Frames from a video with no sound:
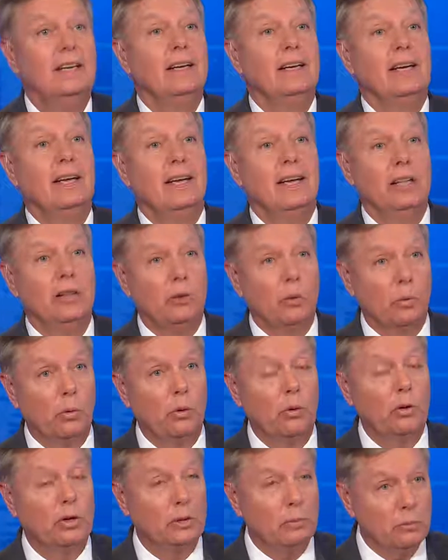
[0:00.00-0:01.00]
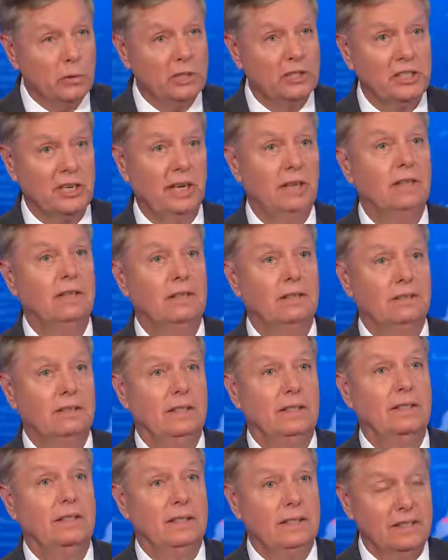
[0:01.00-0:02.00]
In the world in which I live
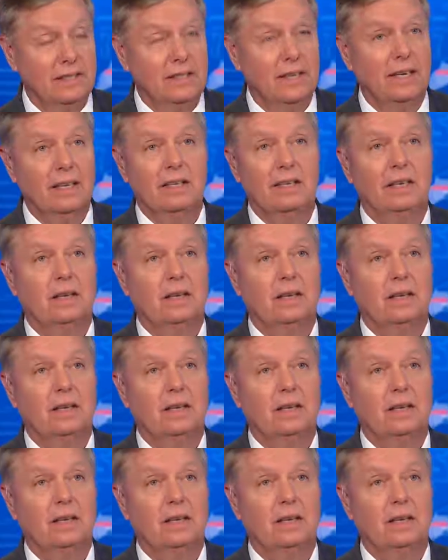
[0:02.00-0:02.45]
in South